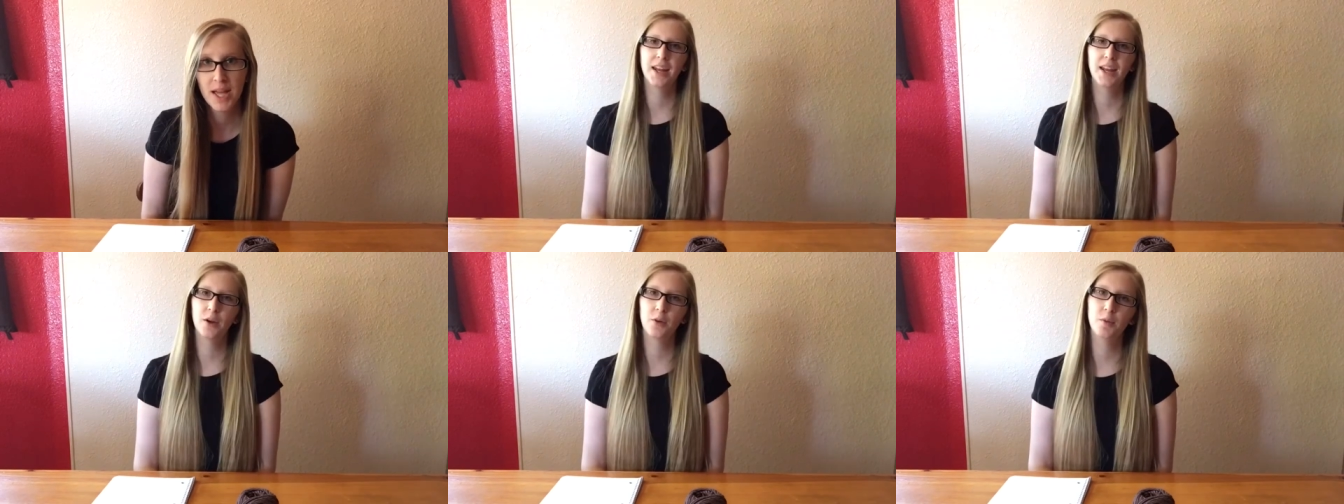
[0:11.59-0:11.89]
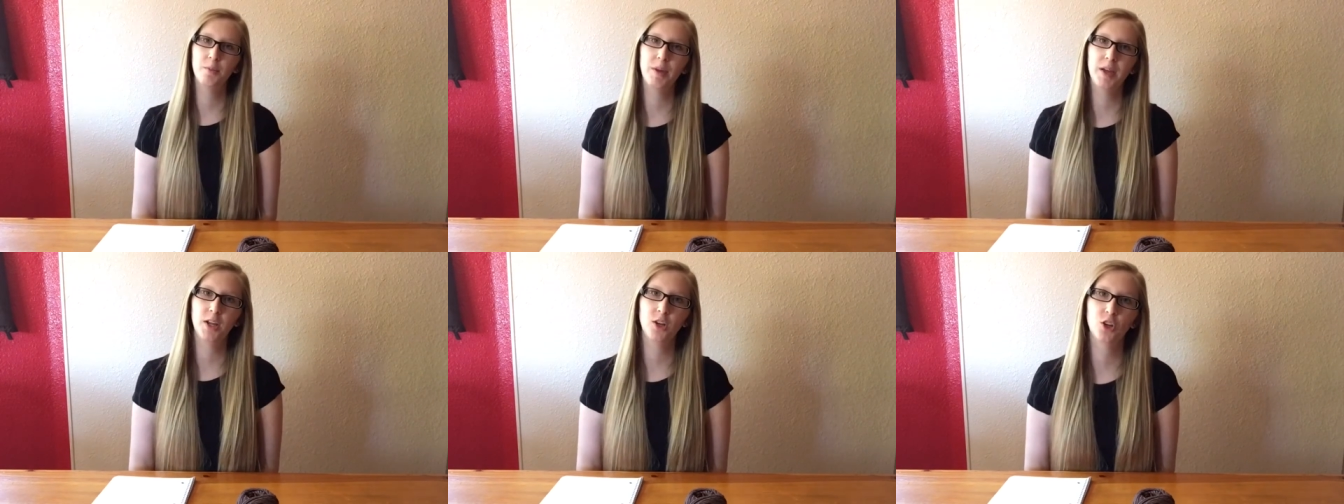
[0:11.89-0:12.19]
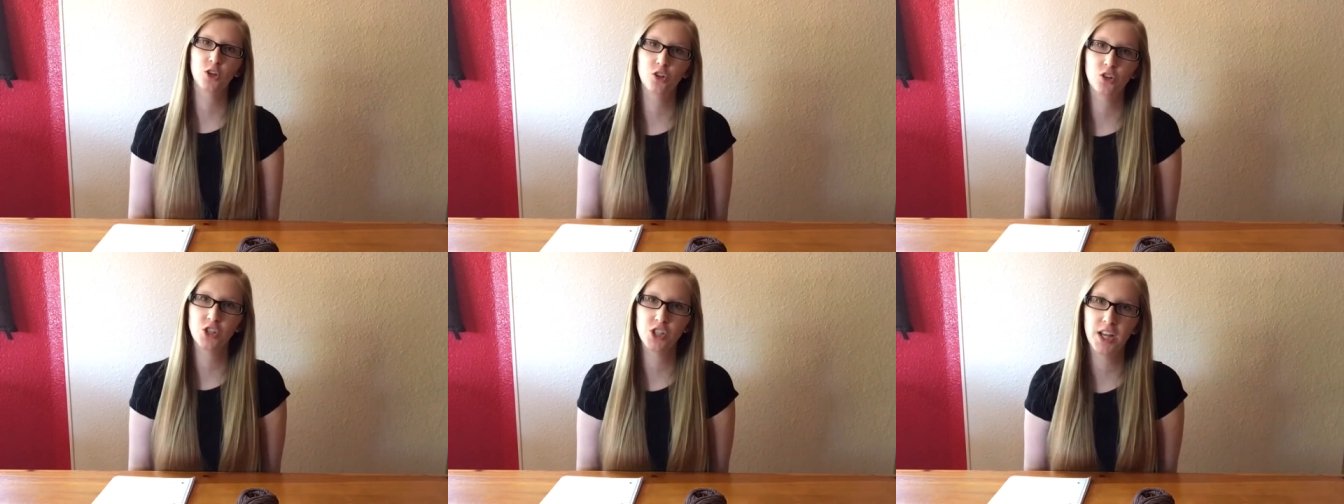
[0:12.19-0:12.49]
and I would make
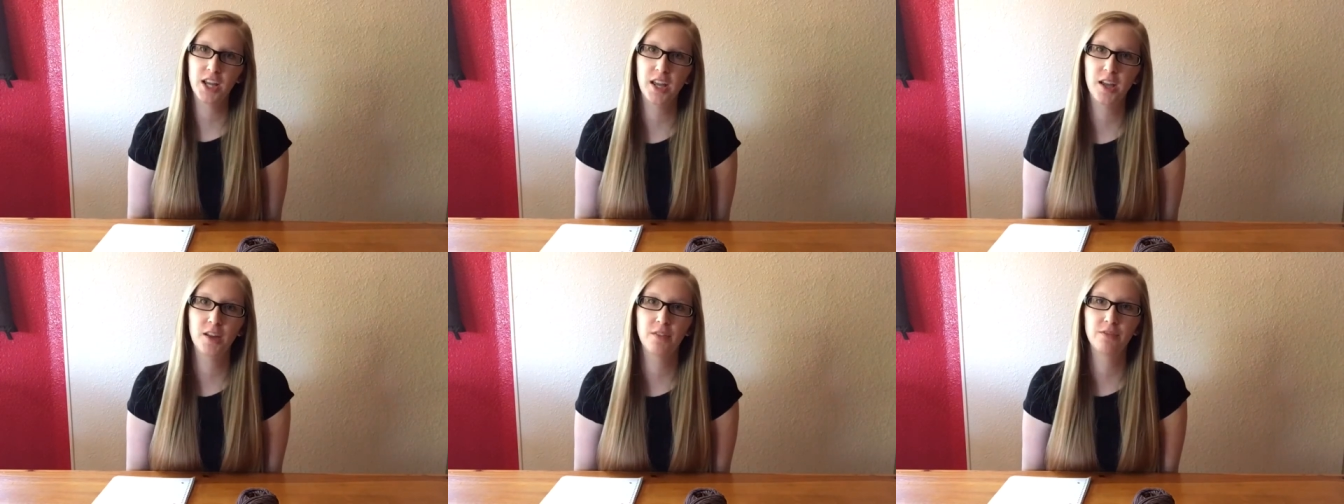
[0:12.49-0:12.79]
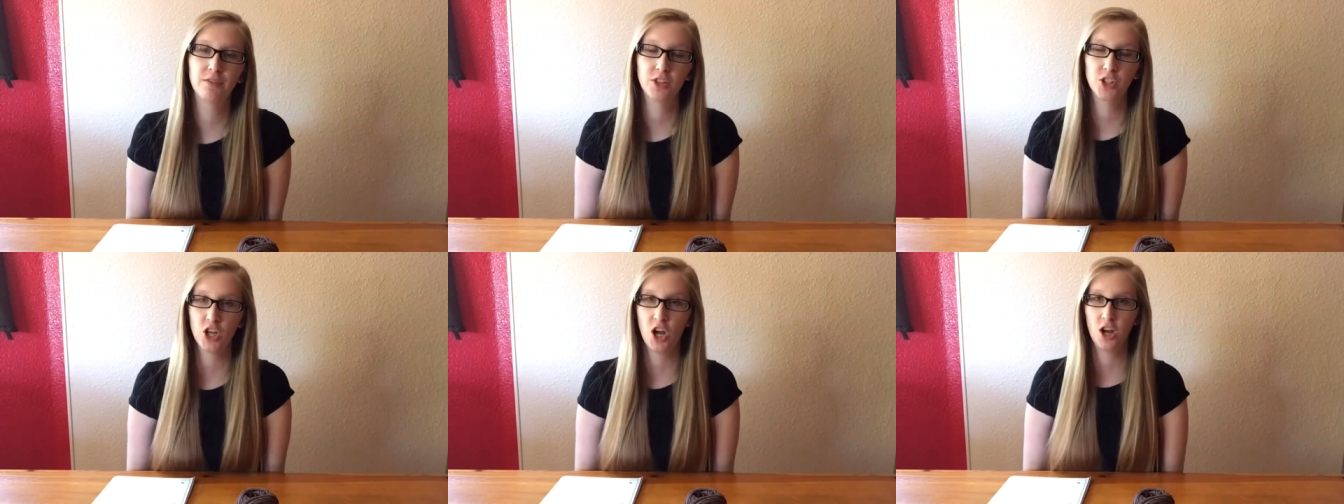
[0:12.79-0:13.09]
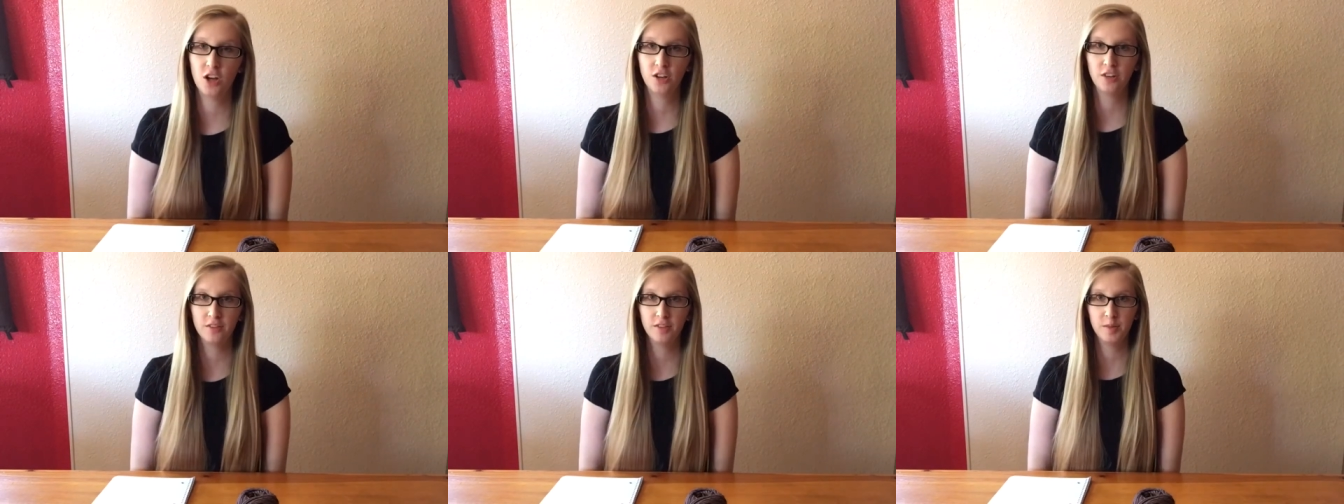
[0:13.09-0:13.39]
crochet
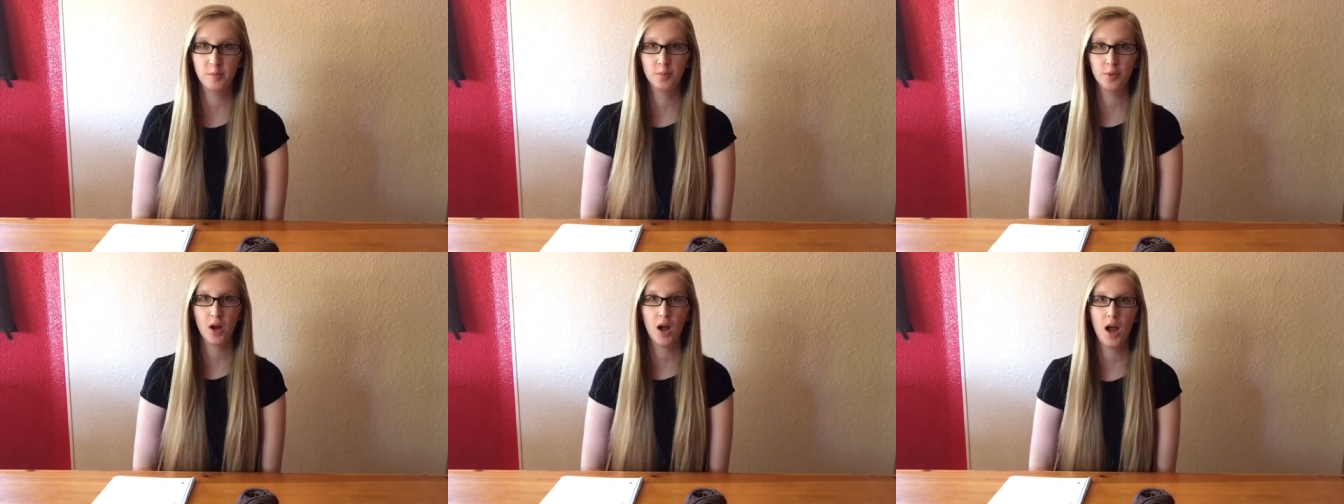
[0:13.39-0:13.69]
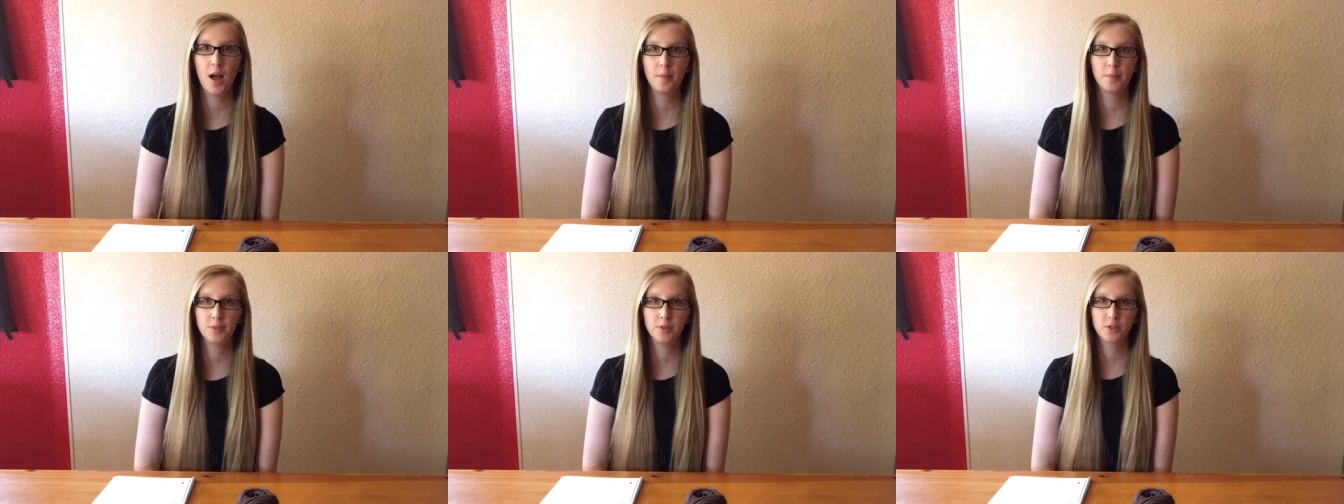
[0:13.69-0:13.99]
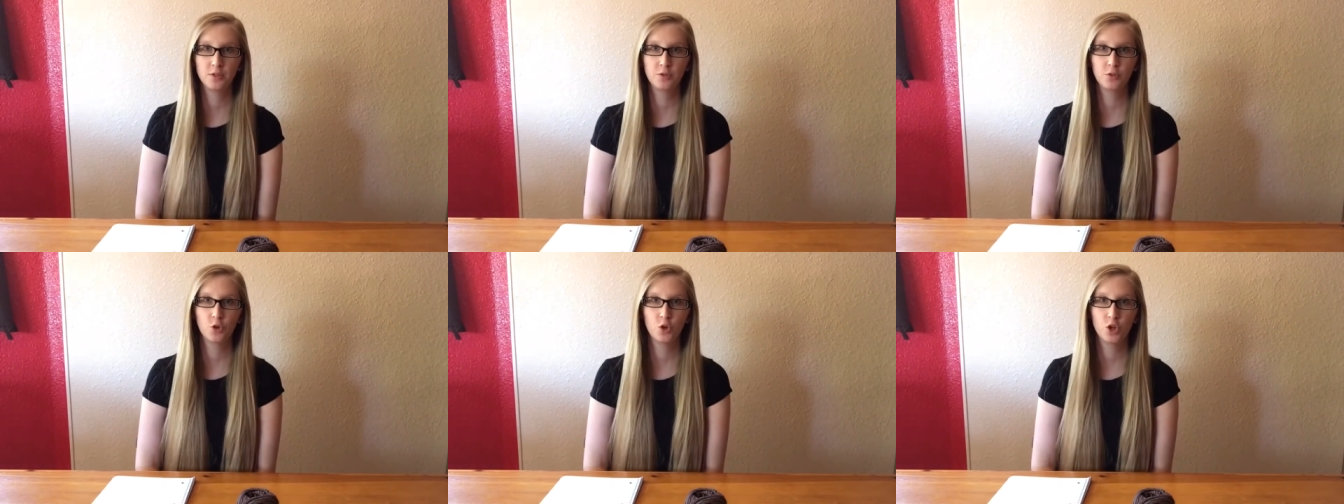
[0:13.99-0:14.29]
photography
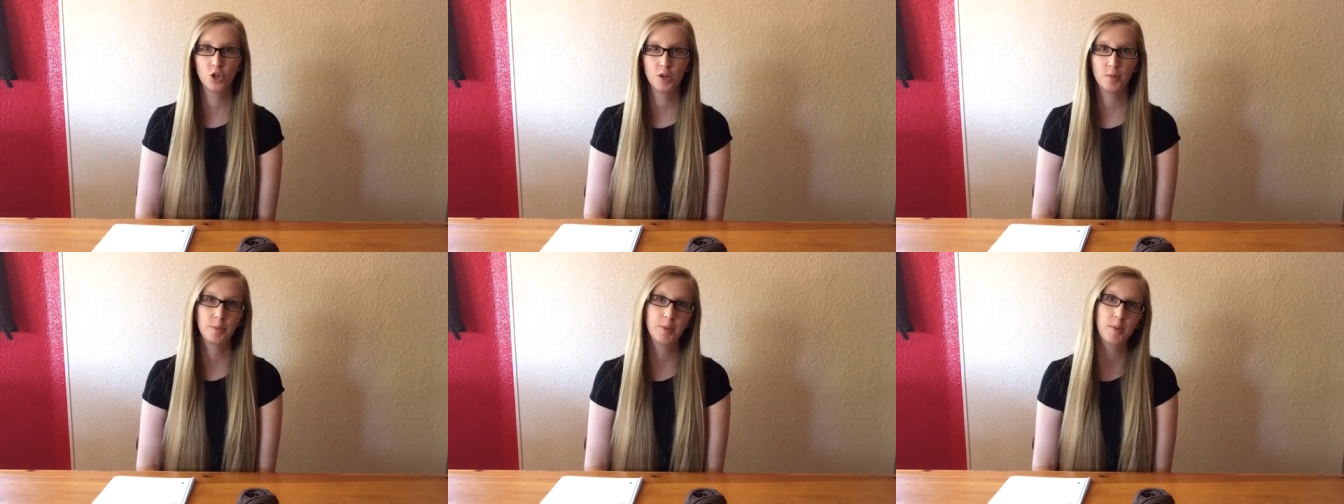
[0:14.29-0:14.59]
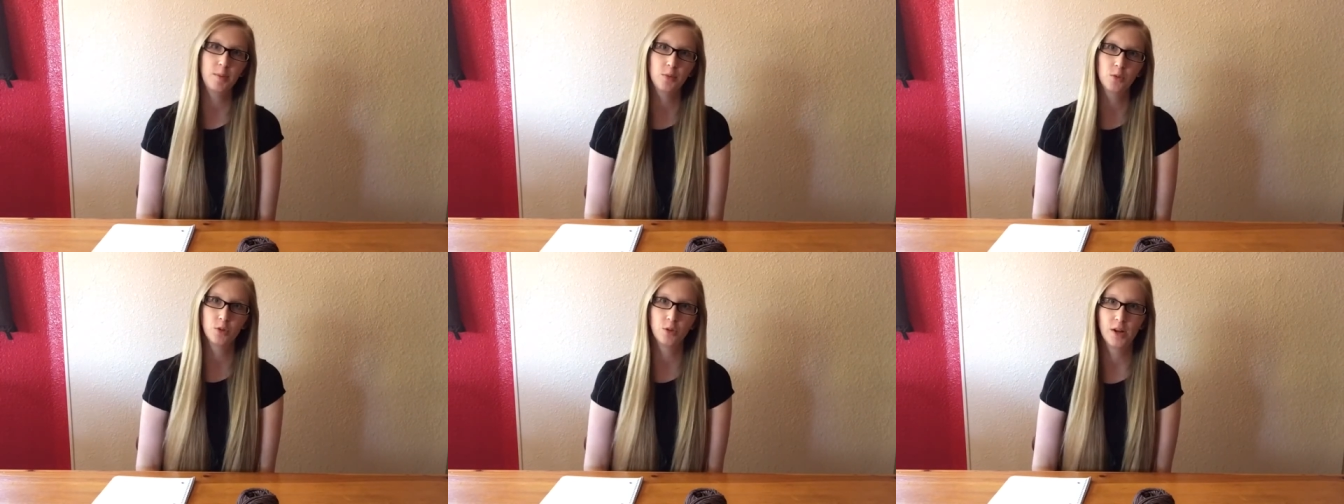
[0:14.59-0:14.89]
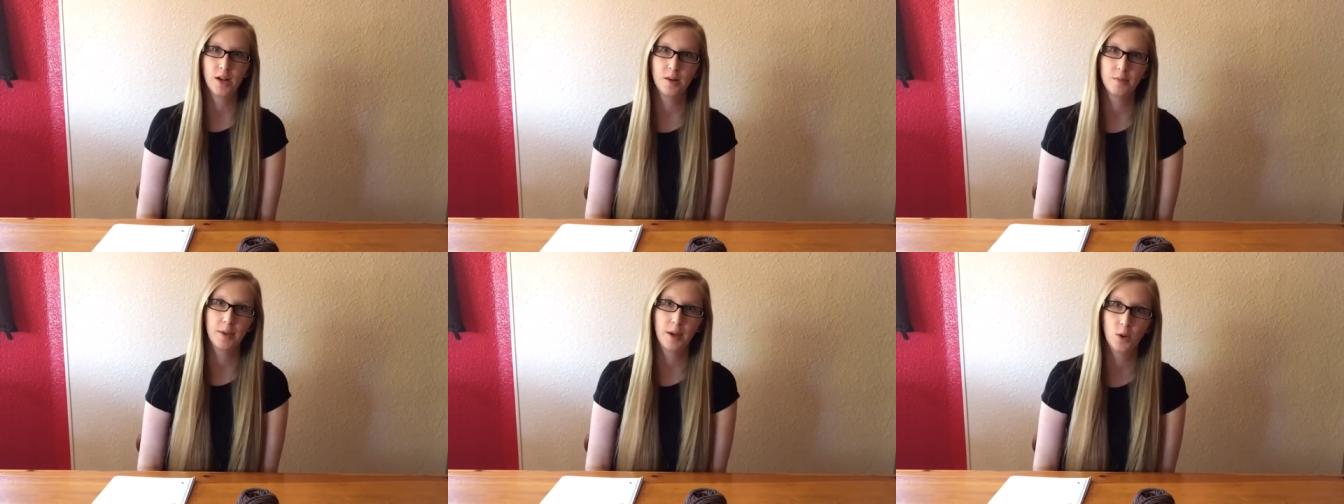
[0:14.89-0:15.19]
props for people
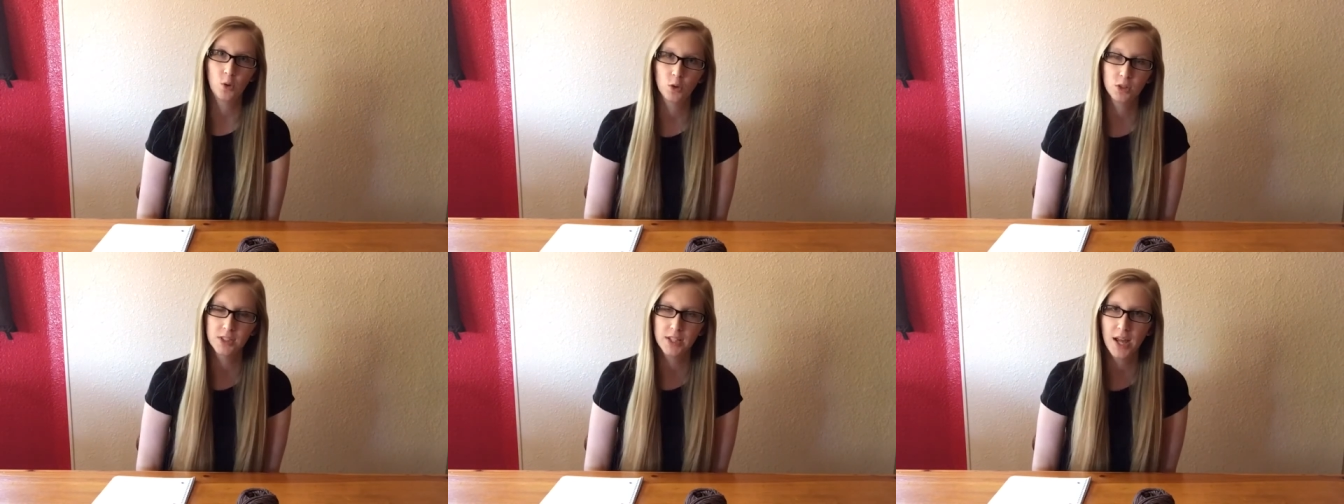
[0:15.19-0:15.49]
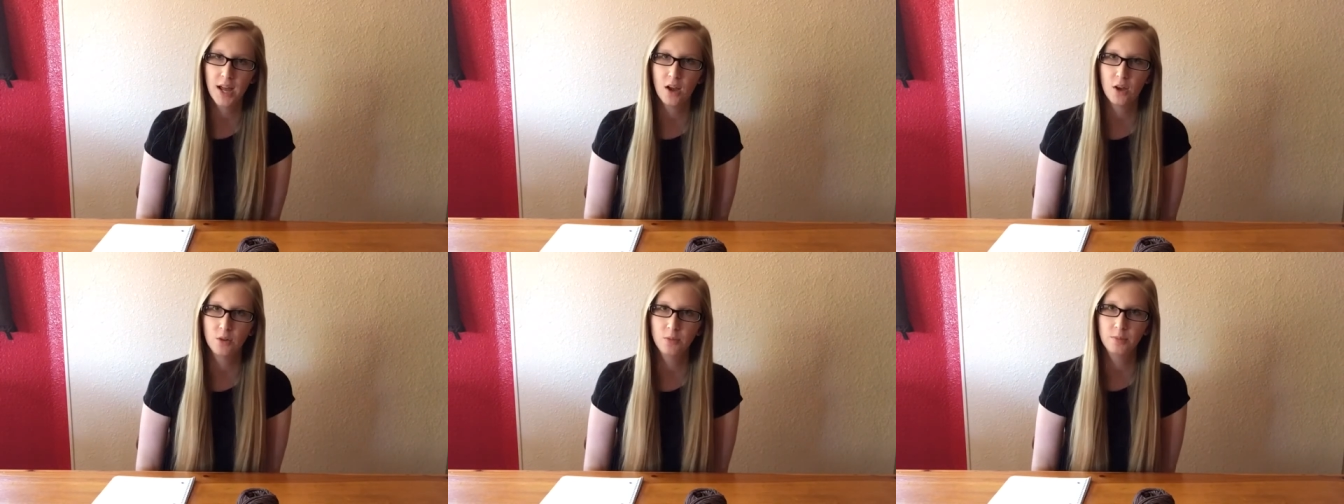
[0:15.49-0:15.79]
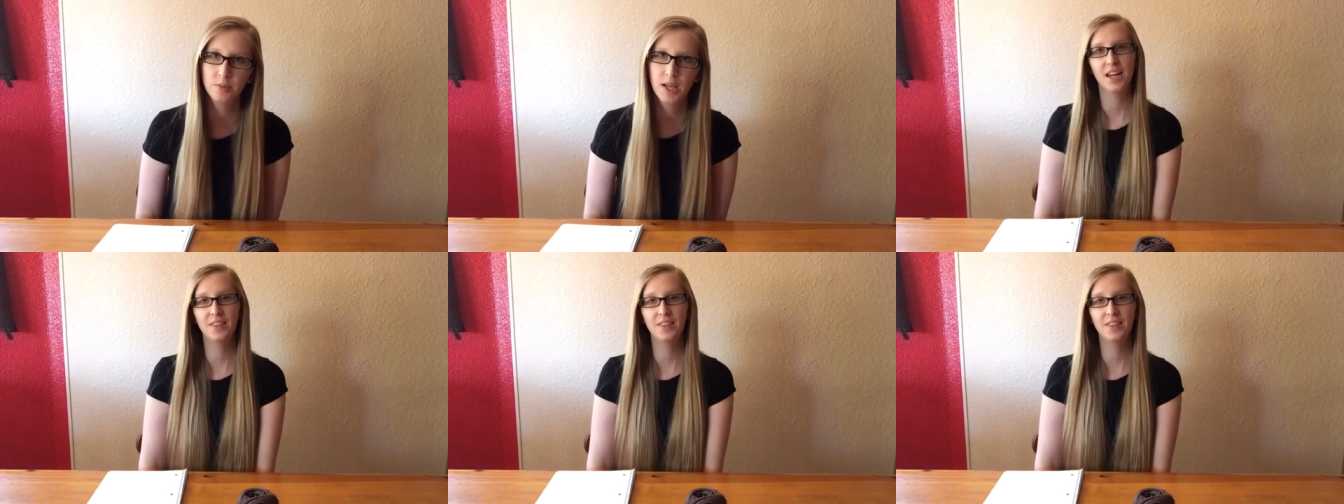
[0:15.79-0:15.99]
around my old town